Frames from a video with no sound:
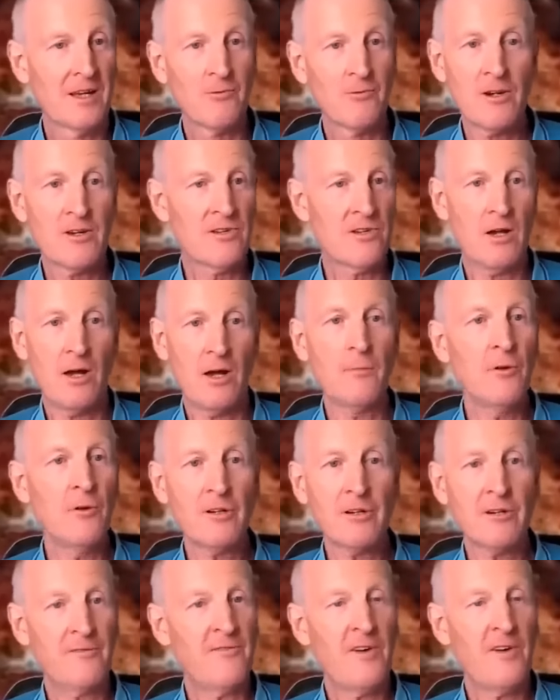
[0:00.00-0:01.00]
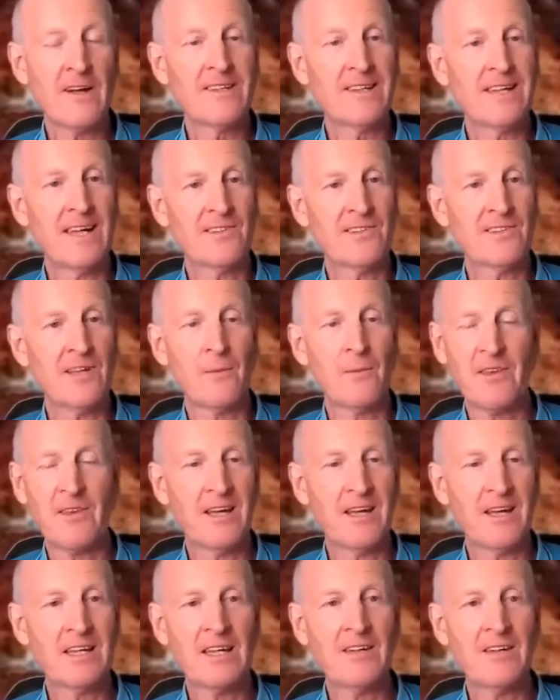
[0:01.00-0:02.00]
Whereas I'm not going to fight against
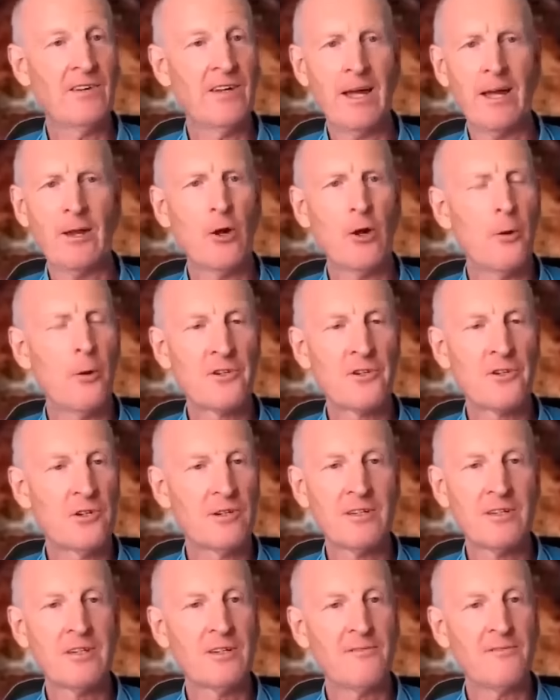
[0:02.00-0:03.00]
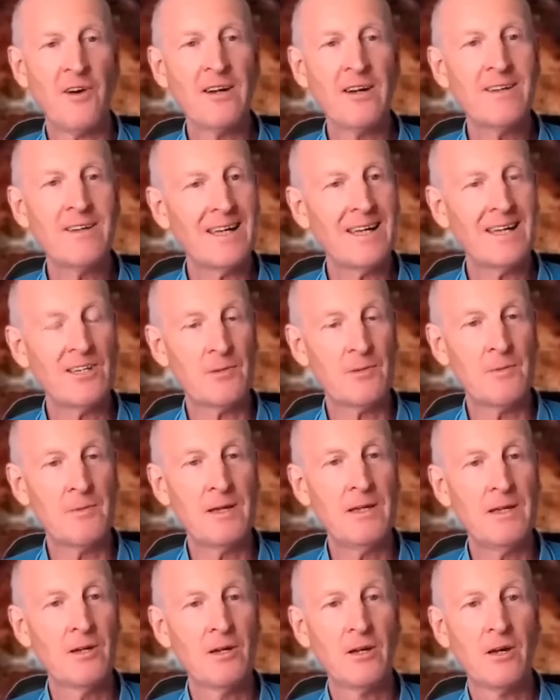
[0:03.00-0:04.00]
something and giving an opportunity to fight against
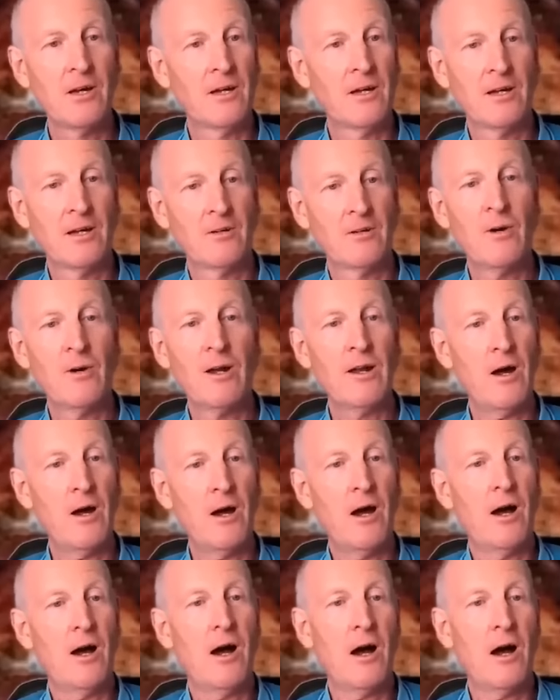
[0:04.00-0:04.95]
me when I,